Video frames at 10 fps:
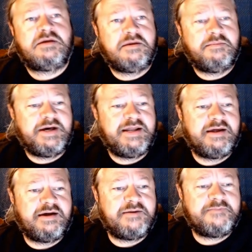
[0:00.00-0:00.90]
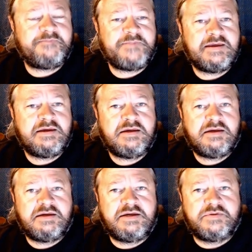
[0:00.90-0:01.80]
but uh,
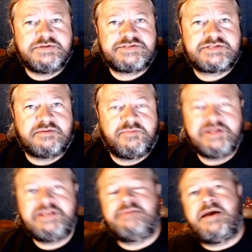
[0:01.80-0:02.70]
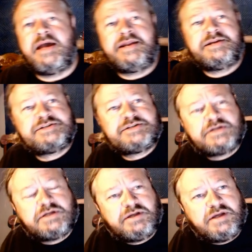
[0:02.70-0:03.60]
it was completely
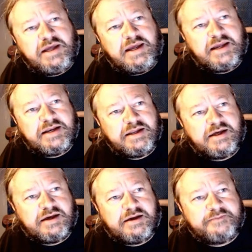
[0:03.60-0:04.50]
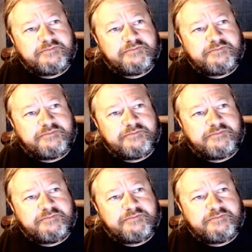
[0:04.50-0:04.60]
managed and uh,